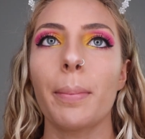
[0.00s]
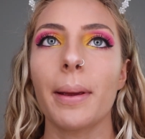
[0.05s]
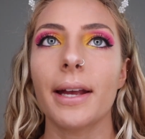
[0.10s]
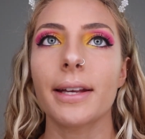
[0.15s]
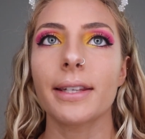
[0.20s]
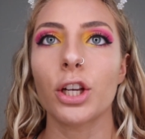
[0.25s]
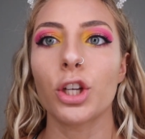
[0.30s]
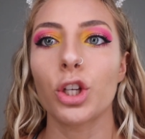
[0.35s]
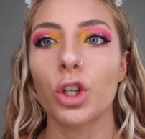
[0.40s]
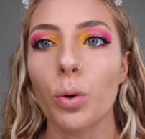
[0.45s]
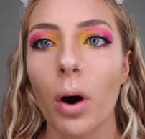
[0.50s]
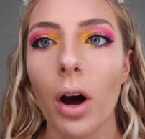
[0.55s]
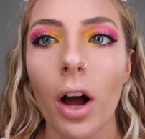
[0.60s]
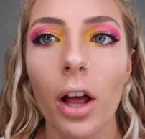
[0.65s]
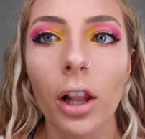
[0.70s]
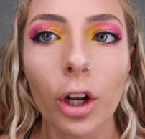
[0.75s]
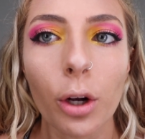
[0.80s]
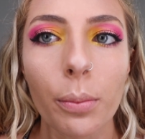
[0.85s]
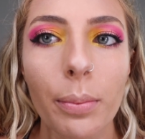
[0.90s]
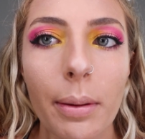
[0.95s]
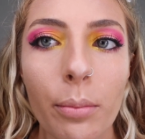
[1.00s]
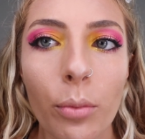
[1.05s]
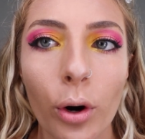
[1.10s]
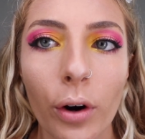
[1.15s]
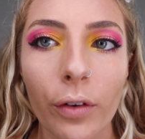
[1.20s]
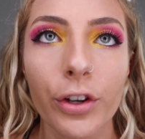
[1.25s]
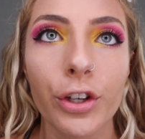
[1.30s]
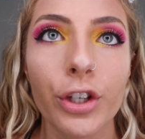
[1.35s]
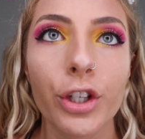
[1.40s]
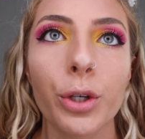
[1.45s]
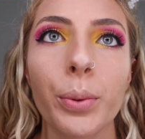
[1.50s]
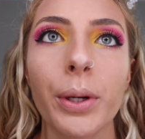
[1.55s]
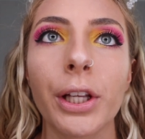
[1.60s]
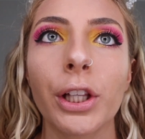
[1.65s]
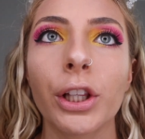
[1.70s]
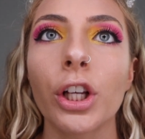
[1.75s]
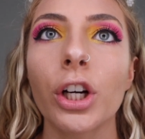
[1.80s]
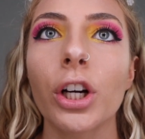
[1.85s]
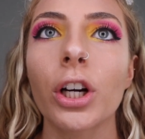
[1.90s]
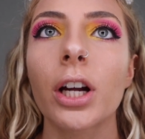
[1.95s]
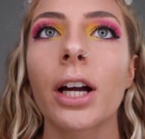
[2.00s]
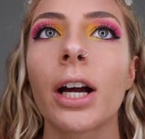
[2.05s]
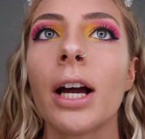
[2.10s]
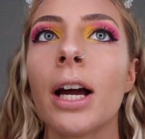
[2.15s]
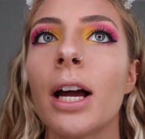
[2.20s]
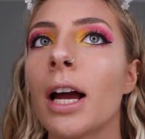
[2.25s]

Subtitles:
because I do want a little bit more of a dewy look,